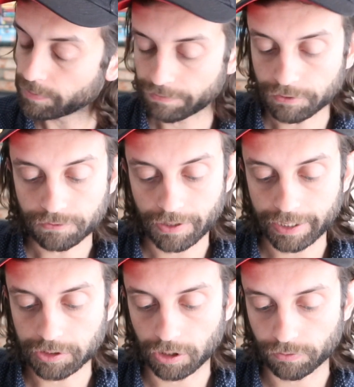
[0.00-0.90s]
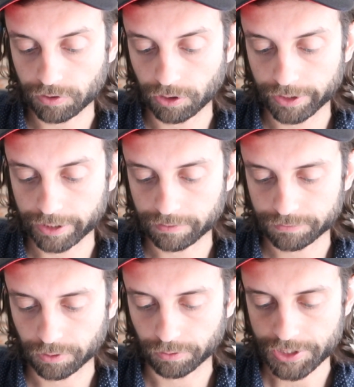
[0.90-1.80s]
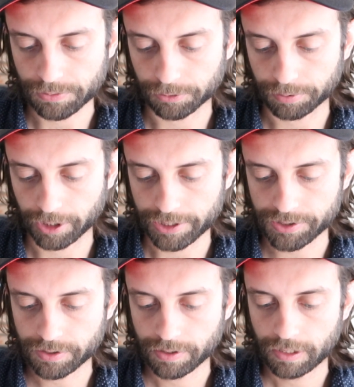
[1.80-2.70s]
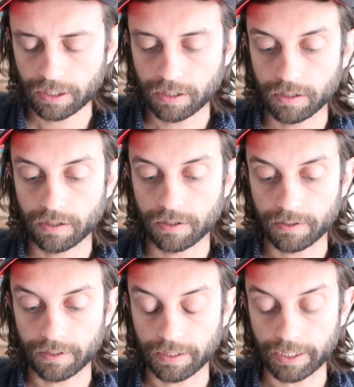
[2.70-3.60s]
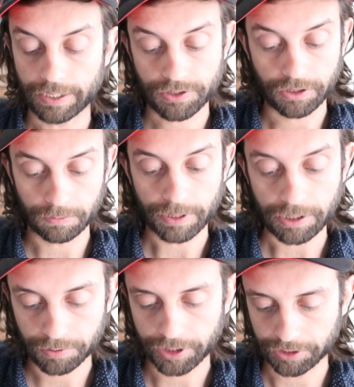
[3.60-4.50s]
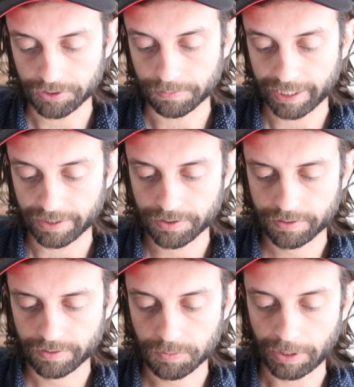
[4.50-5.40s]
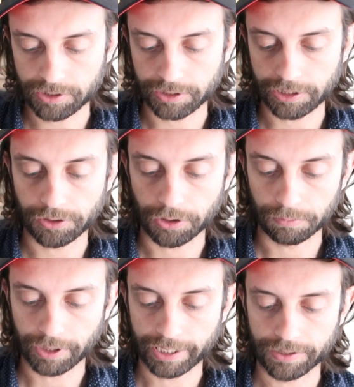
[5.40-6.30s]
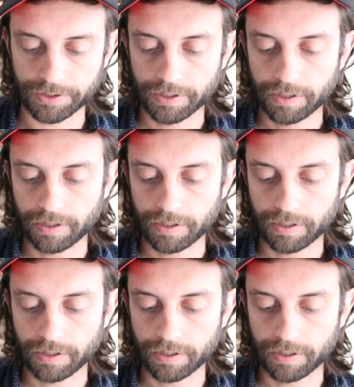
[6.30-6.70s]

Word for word: if you find golf clothing for a reasonable price, it's gonna be in pretty good demand, especially in a known brand.